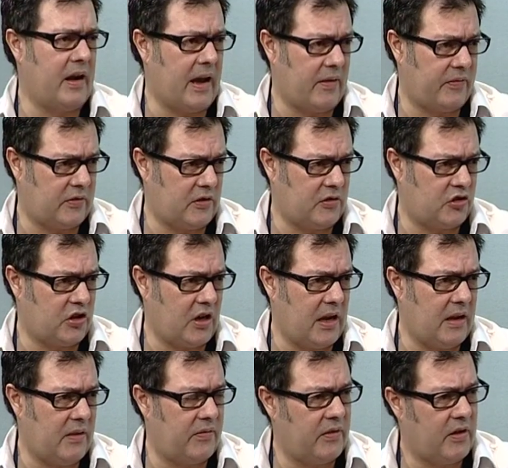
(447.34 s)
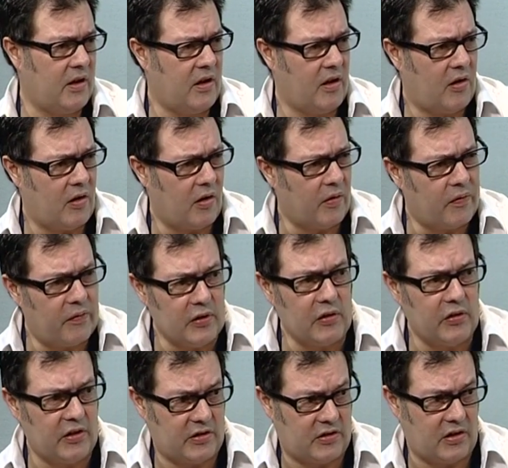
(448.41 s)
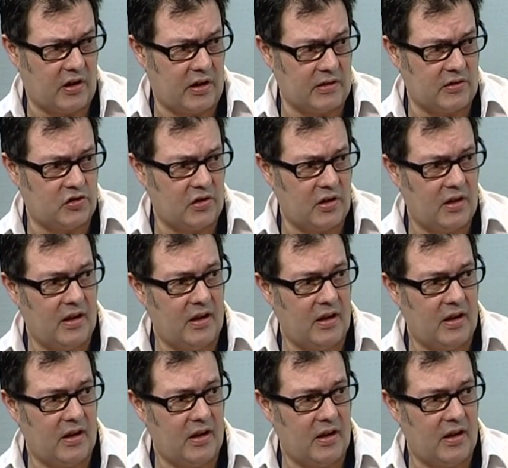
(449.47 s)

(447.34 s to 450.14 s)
an aftershave, mm-hmm. or feel their touch.